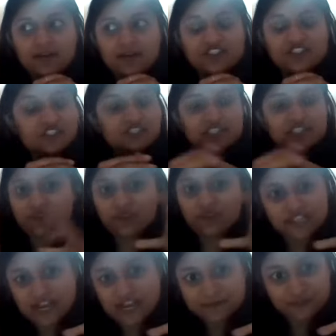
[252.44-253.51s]
just the different
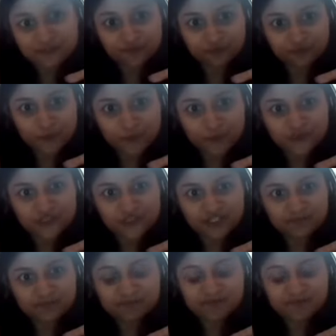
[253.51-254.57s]
types of flow
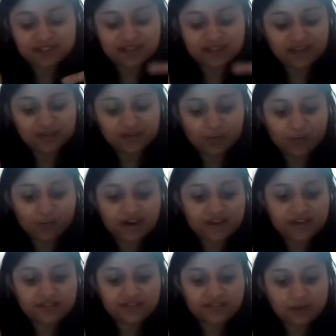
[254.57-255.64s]
regimes. And
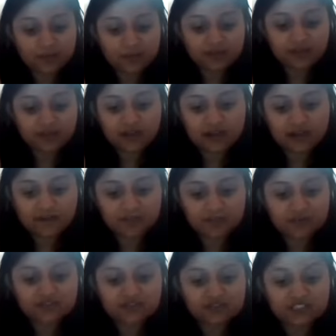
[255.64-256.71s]
one that really caught me
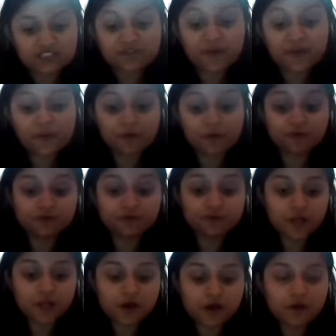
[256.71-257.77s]
was the spherical
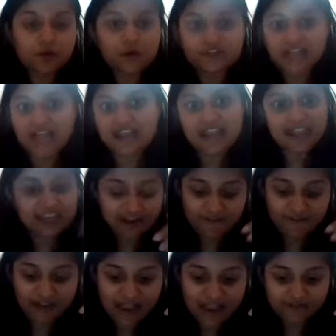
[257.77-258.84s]
flow, or that negative
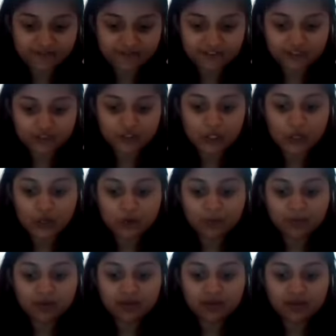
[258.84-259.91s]
half slope.
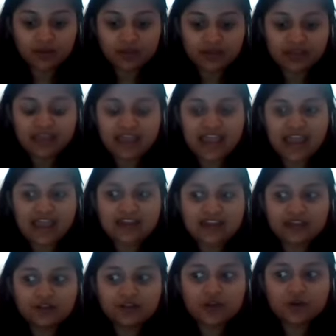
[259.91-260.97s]
And I
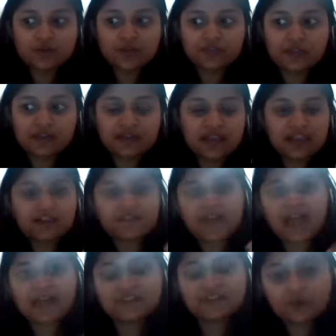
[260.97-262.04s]
know that negative
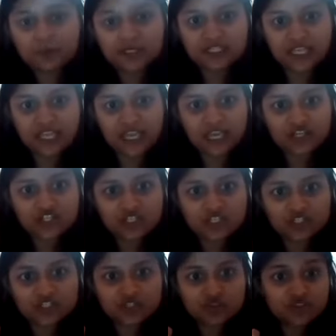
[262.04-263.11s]
half slope indication
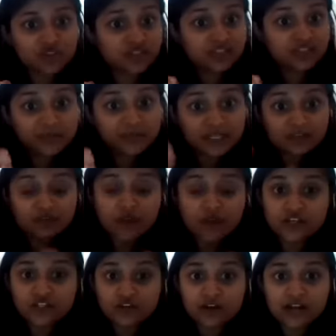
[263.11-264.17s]
is usually limited
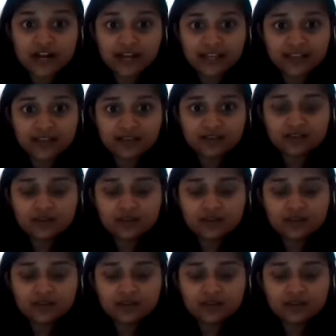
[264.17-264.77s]
fracture height.